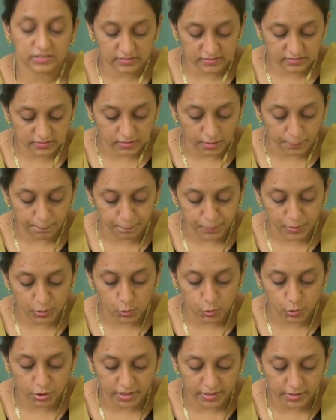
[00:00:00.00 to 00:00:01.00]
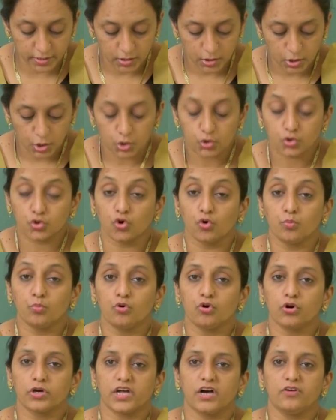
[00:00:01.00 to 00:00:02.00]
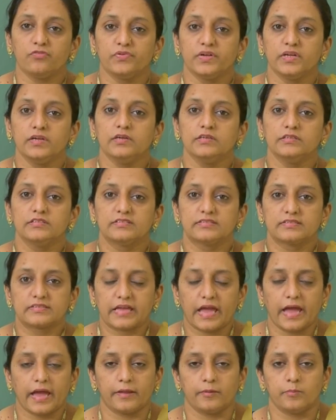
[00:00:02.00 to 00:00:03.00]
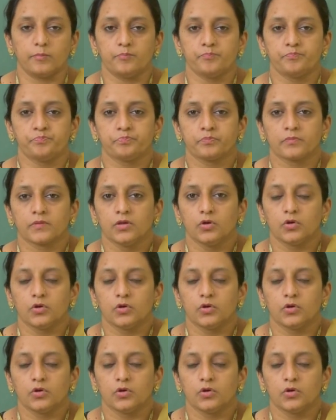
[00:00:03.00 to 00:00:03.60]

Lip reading: is computed tomography scan.